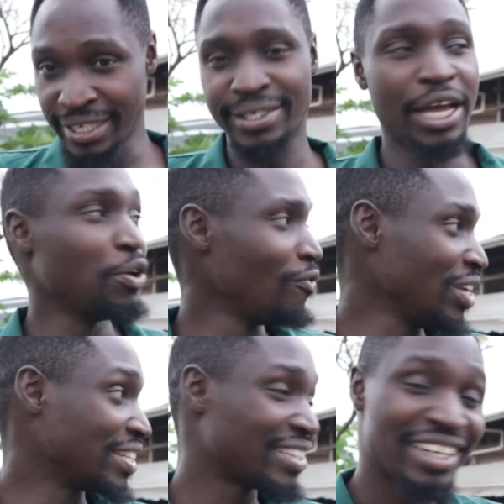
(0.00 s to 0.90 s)
inside of
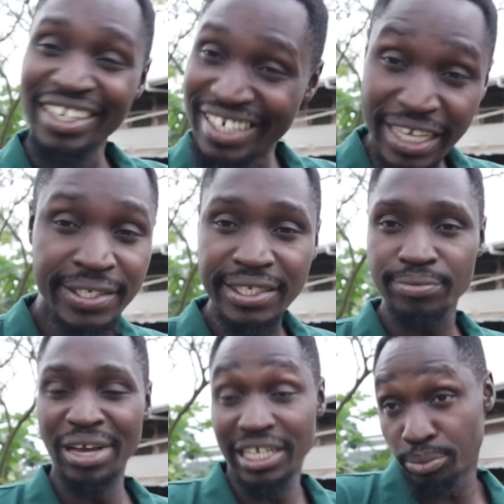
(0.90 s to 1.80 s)
it. Dust
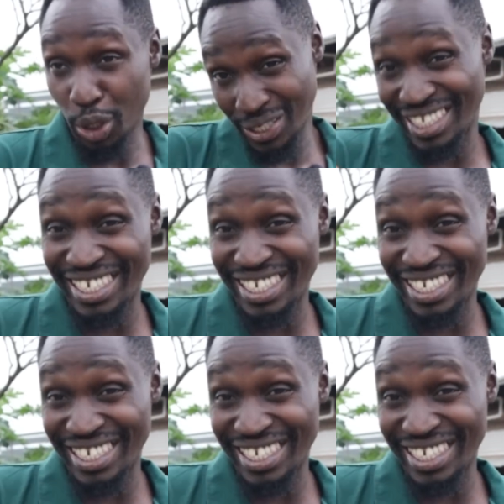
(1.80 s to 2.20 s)
smells because